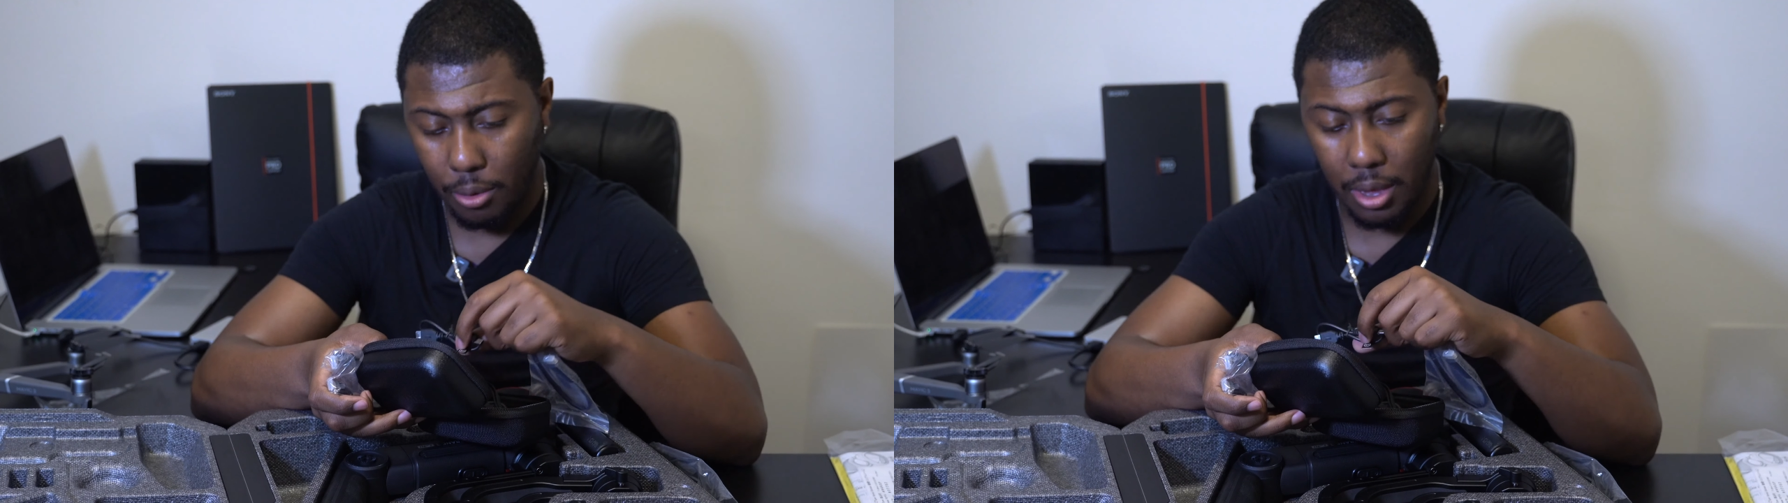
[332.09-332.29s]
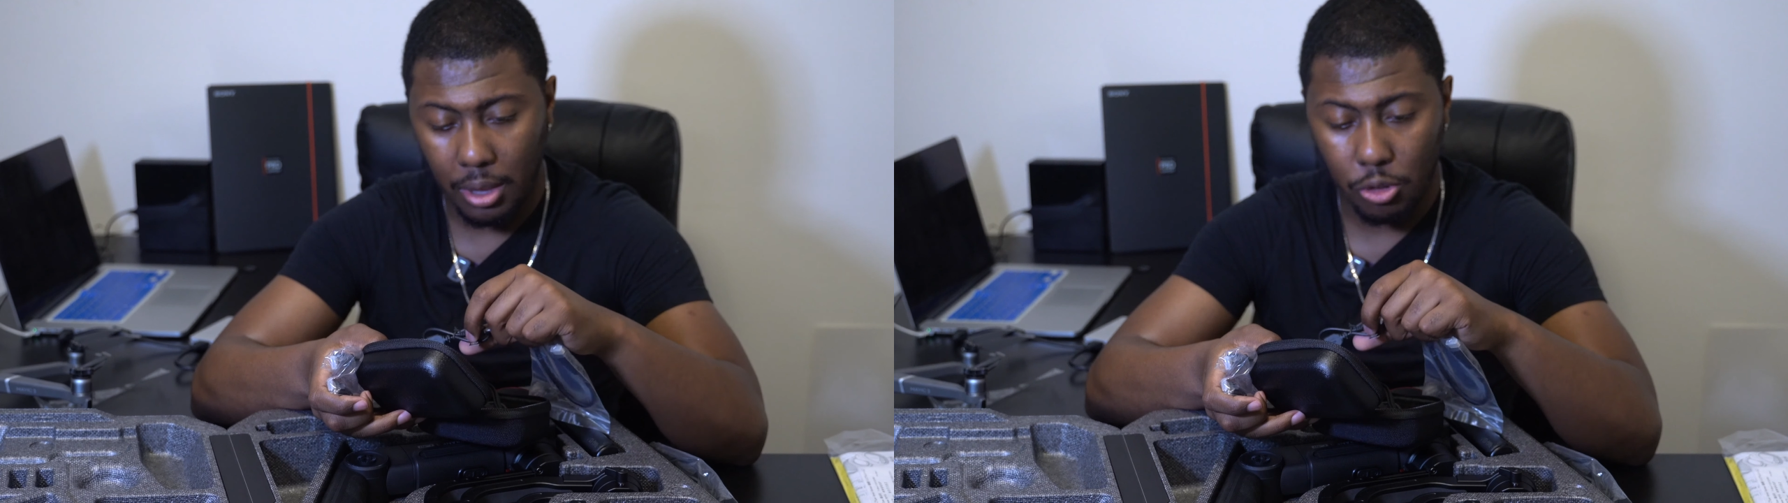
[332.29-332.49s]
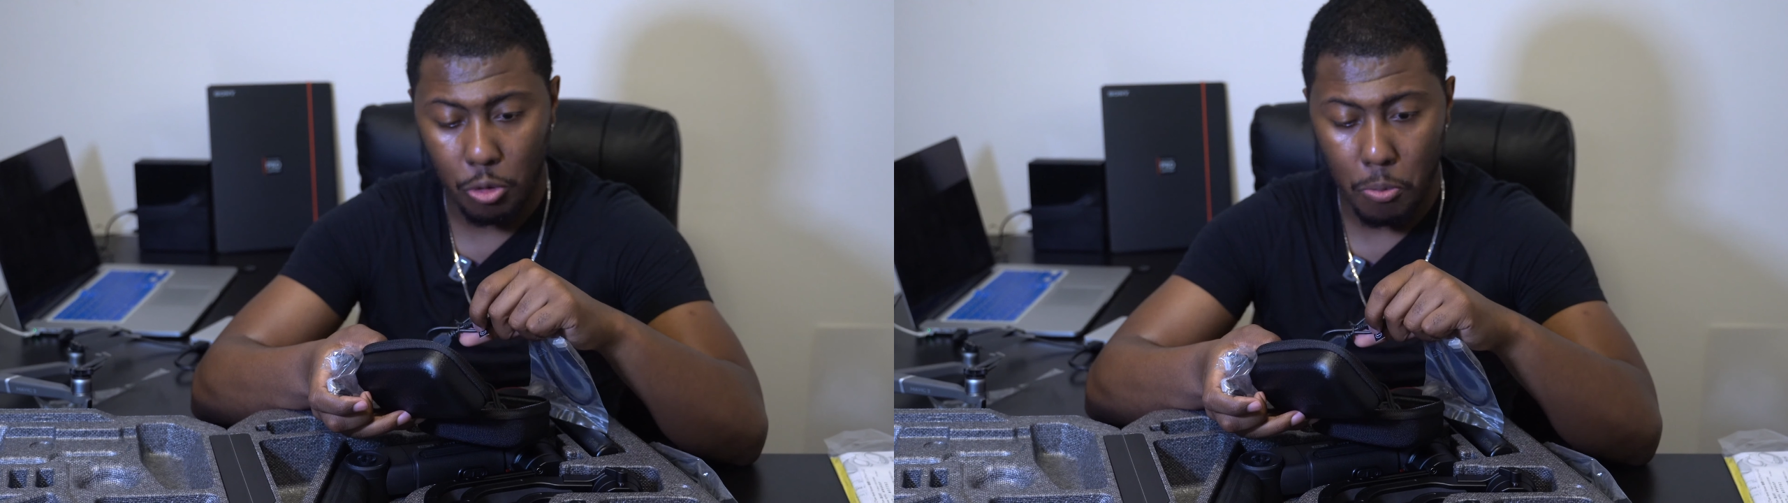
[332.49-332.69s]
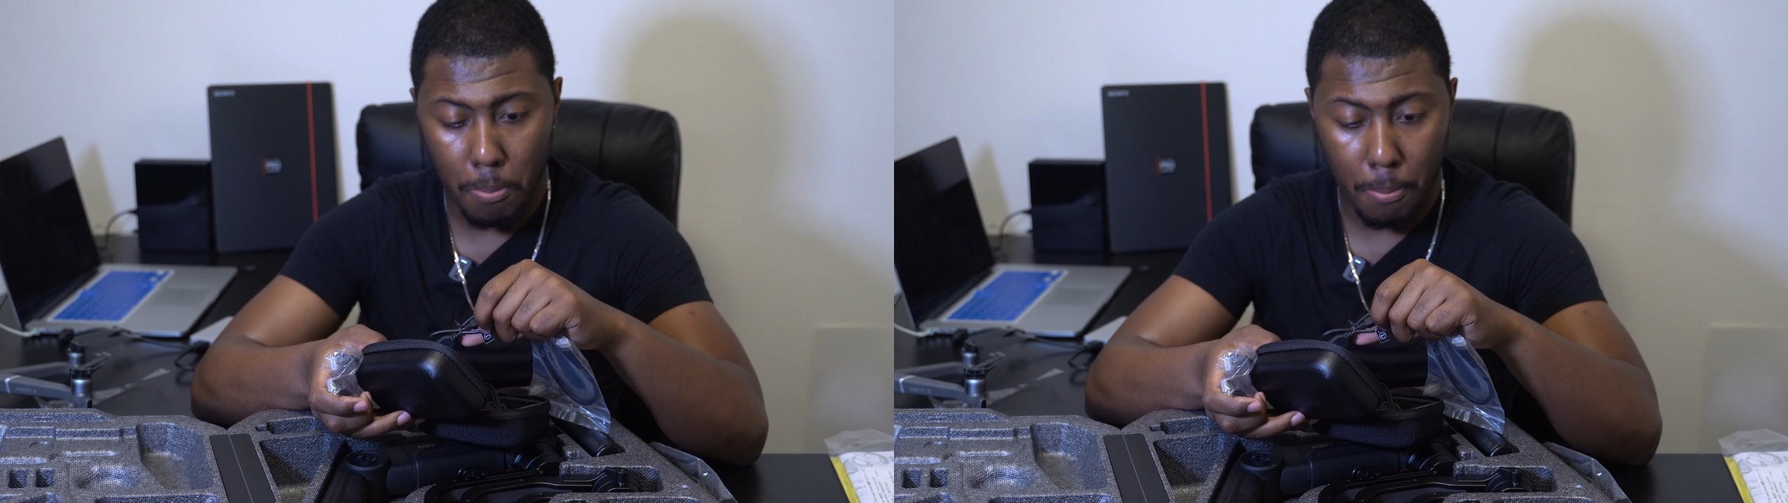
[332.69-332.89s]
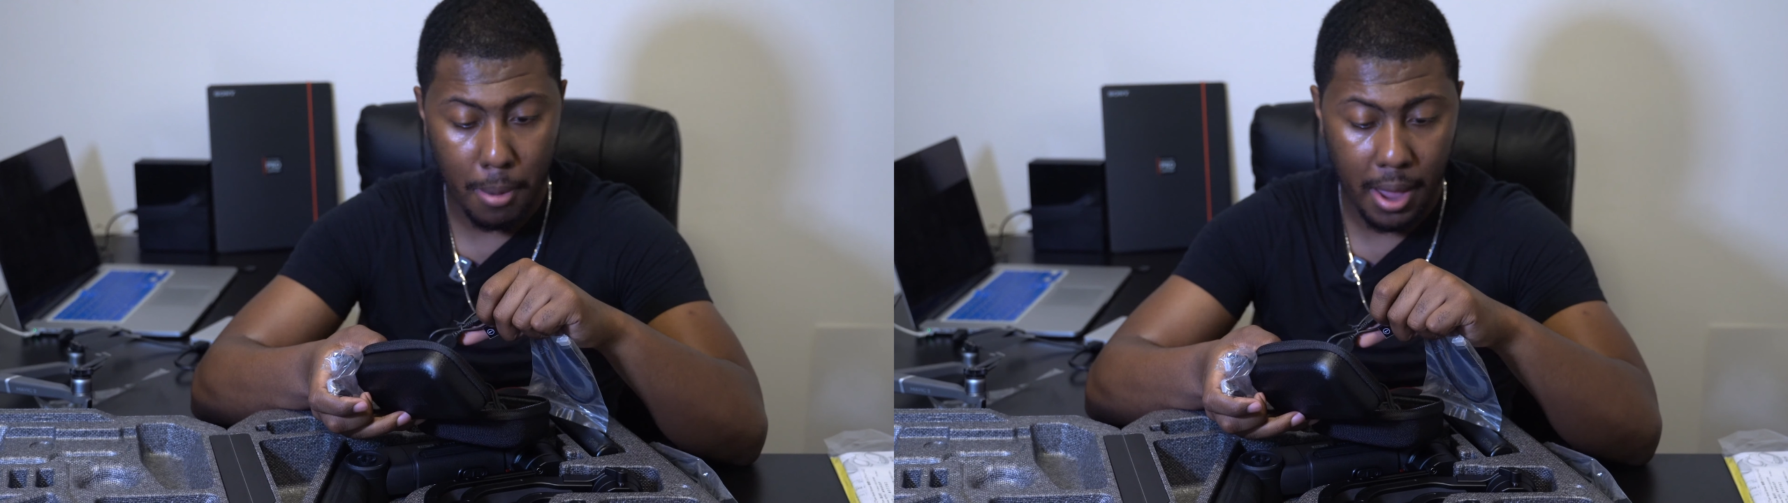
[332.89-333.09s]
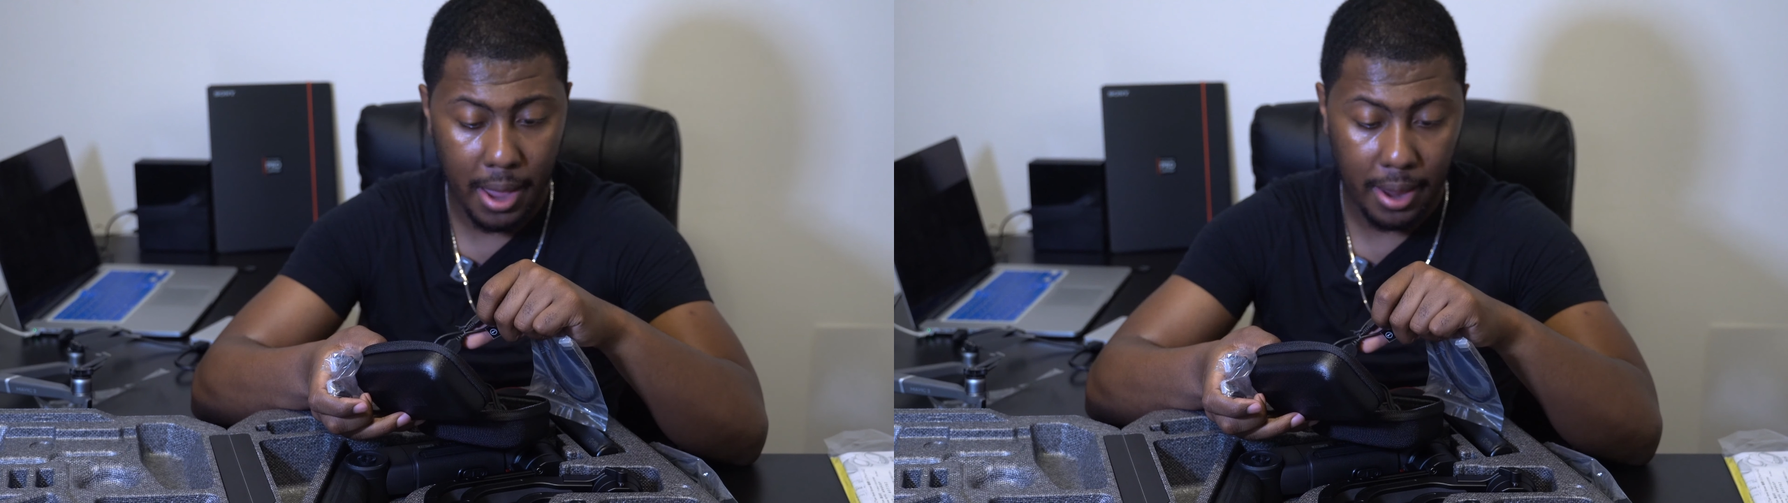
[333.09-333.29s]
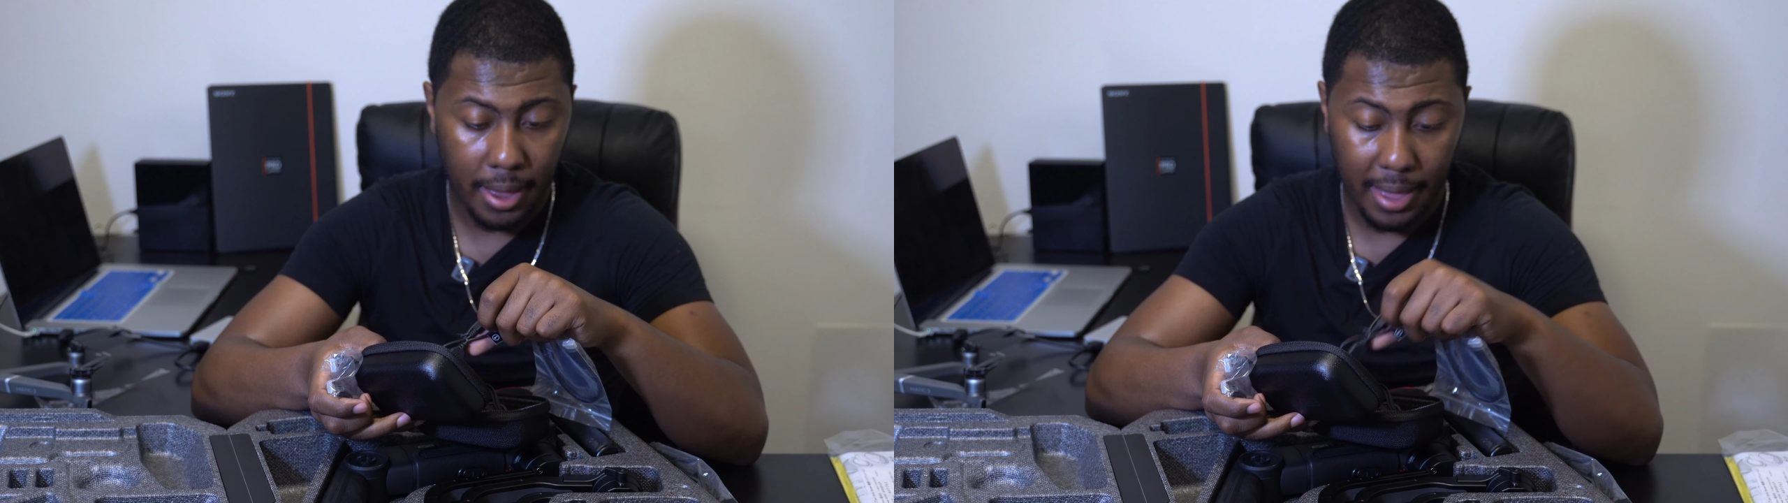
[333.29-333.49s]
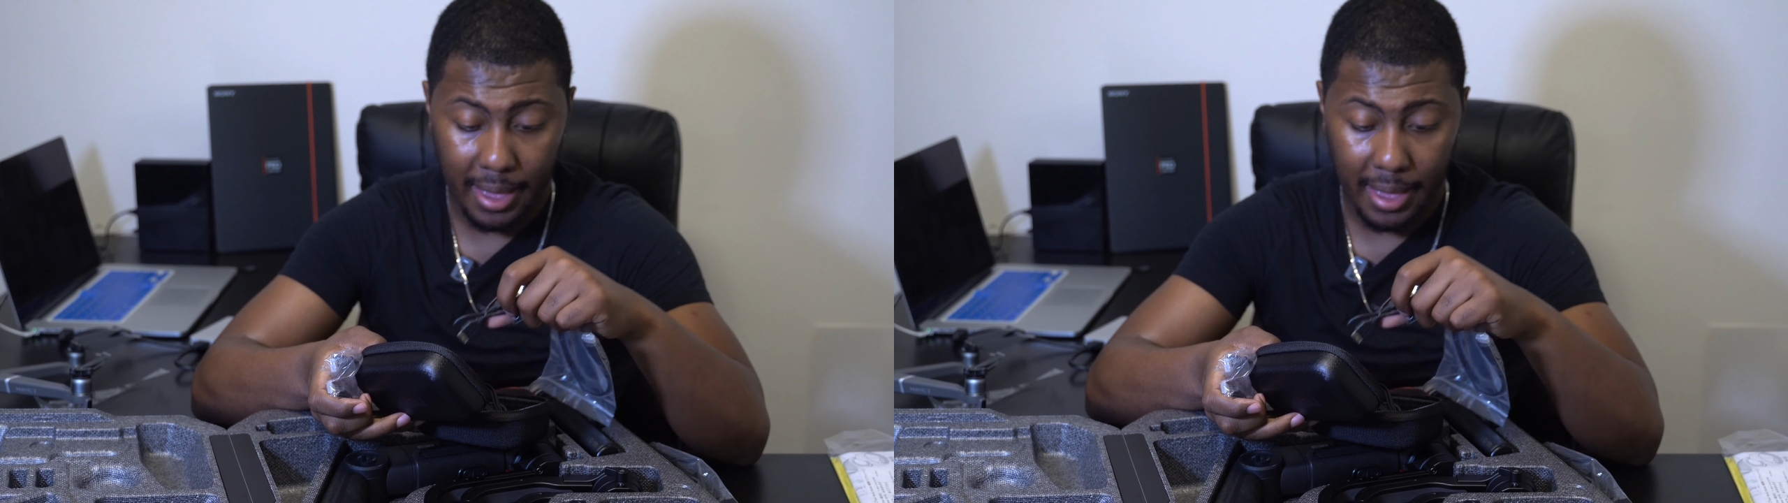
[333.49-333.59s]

that you might